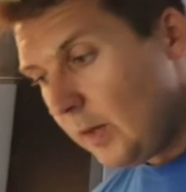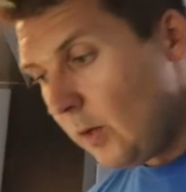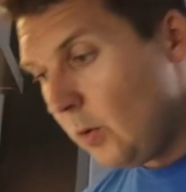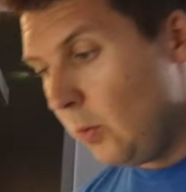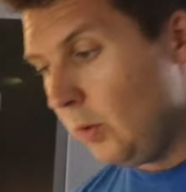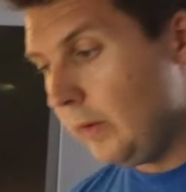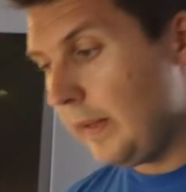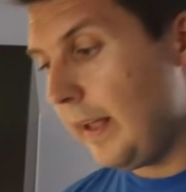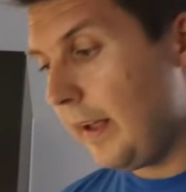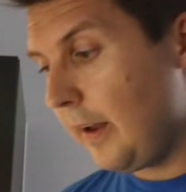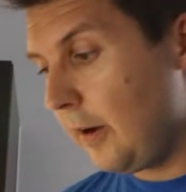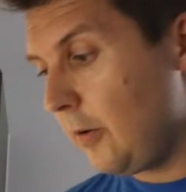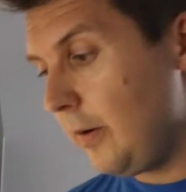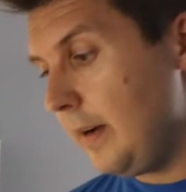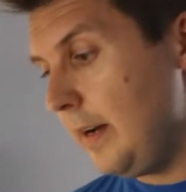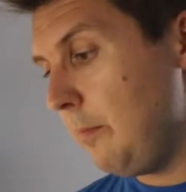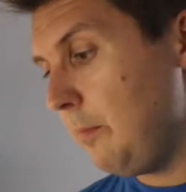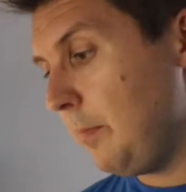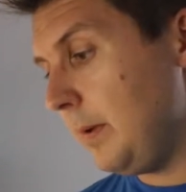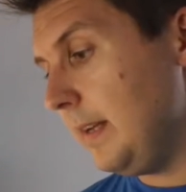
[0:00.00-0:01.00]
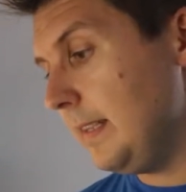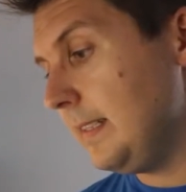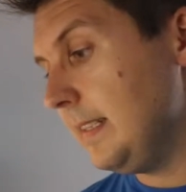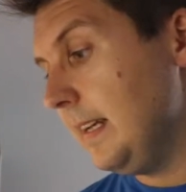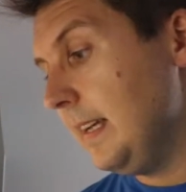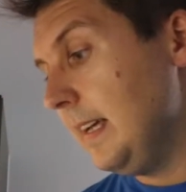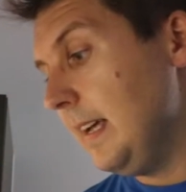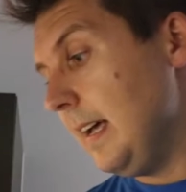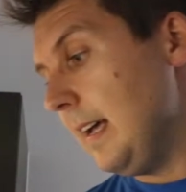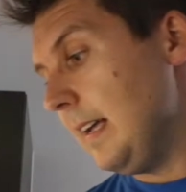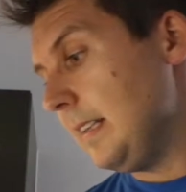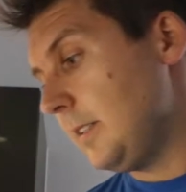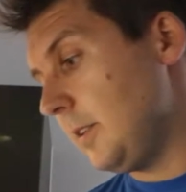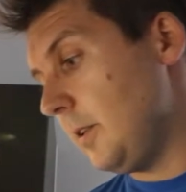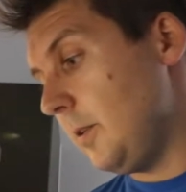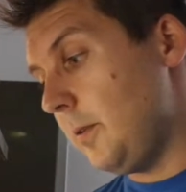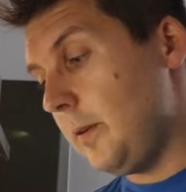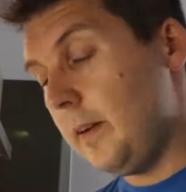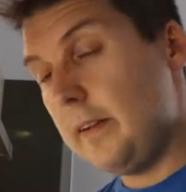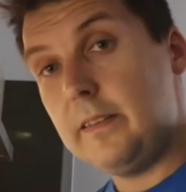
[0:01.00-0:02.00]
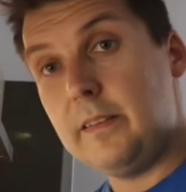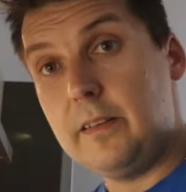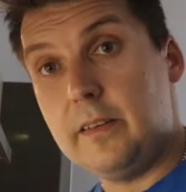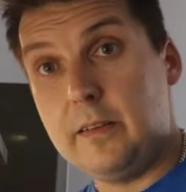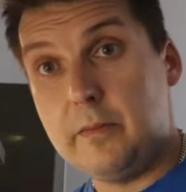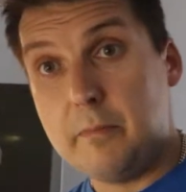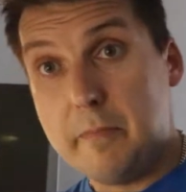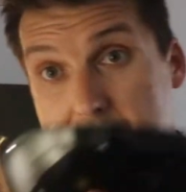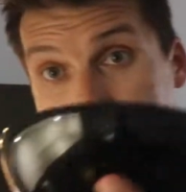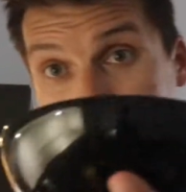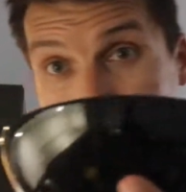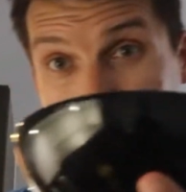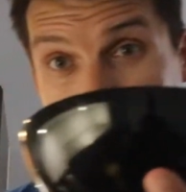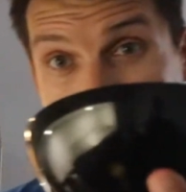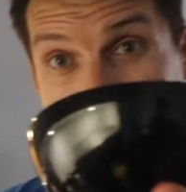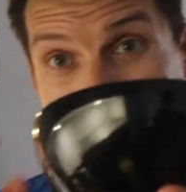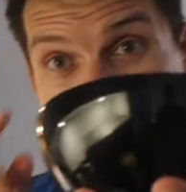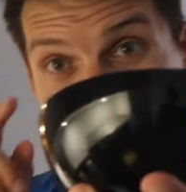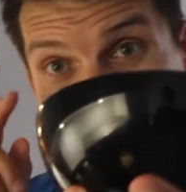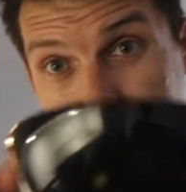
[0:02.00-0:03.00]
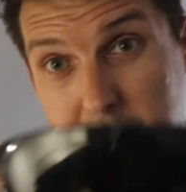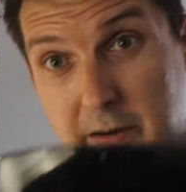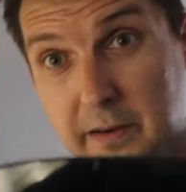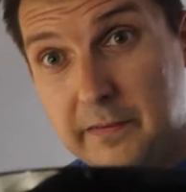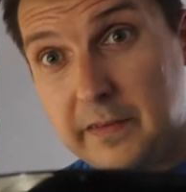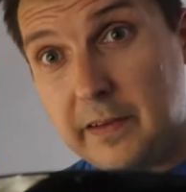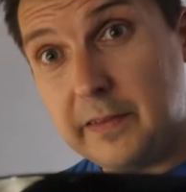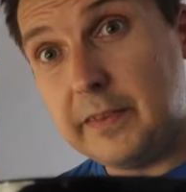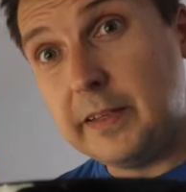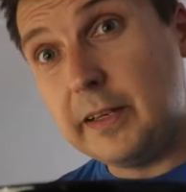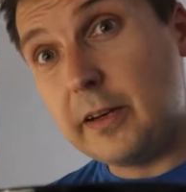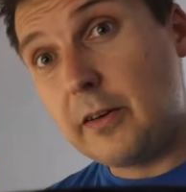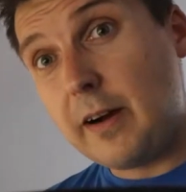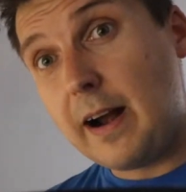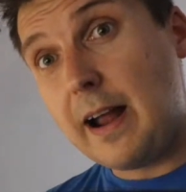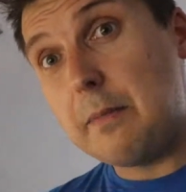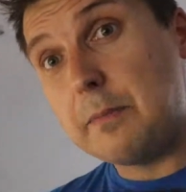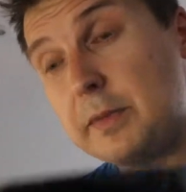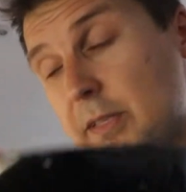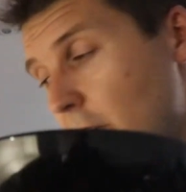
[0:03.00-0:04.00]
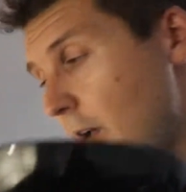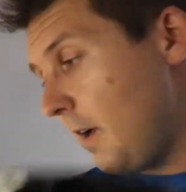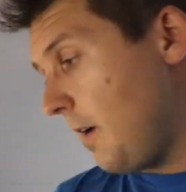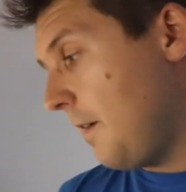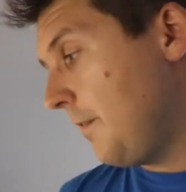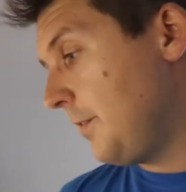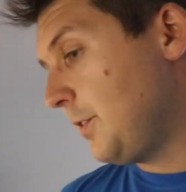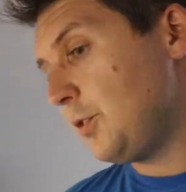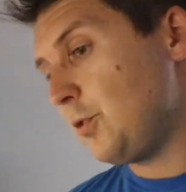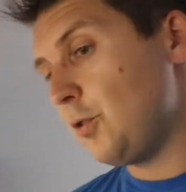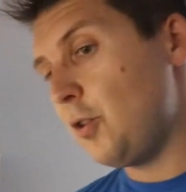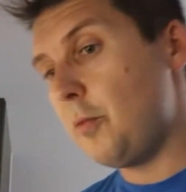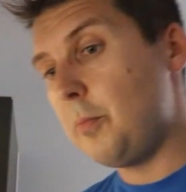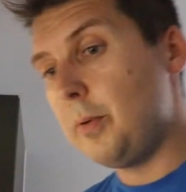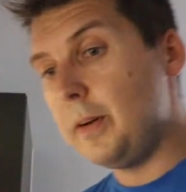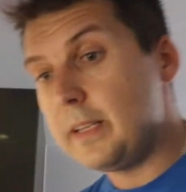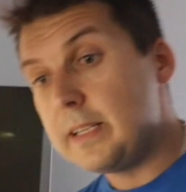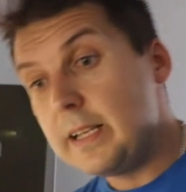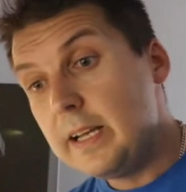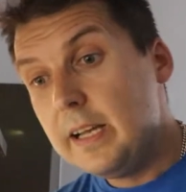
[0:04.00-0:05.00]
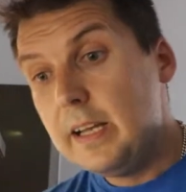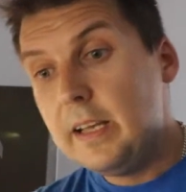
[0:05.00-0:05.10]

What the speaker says: all that green bit. So make a note, 150 grams of strawberries.